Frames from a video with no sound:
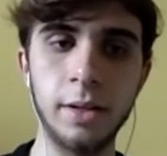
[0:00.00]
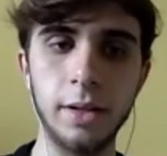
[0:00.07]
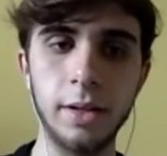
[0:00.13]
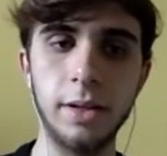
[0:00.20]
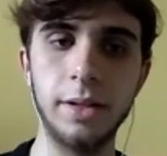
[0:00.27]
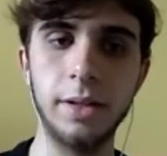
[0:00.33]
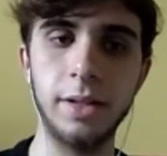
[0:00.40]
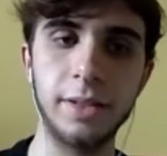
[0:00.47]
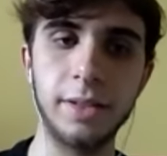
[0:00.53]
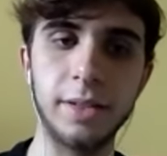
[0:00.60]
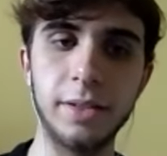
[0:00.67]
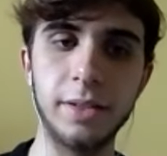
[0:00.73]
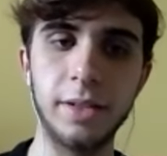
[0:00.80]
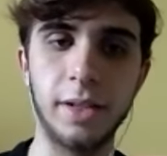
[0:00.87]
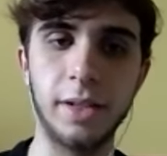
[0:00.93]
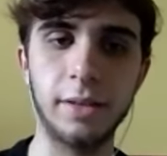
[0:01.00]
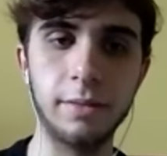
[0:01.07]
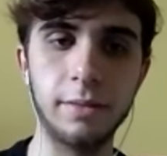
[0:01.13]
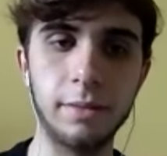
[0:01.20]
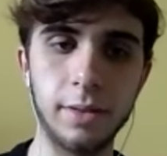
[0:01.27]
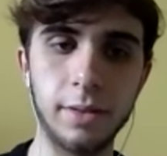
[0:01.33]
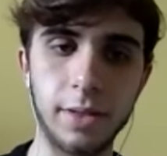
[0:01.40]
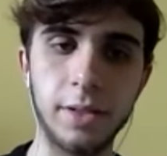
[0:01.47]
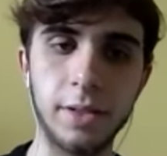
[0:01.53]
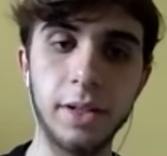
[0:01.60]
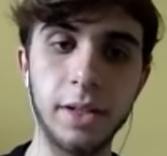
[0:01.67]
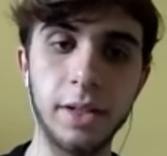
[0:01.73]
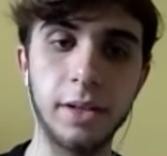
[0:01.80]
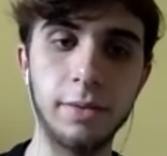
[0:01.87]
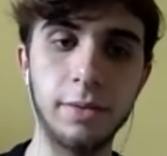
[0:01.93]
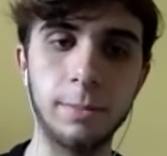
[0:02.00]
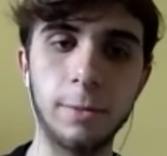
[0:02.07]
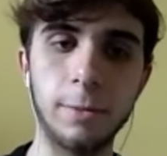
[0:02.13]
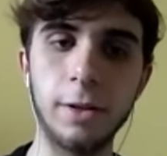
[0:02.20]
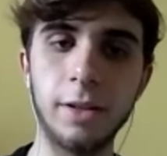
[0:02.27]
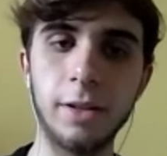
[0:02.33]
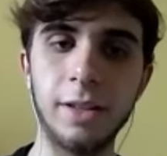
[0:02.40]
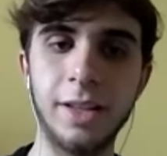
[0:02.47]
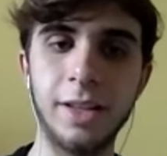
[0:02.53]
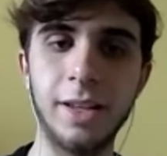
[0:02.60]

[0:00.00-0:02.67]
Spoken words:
on Sunday night football,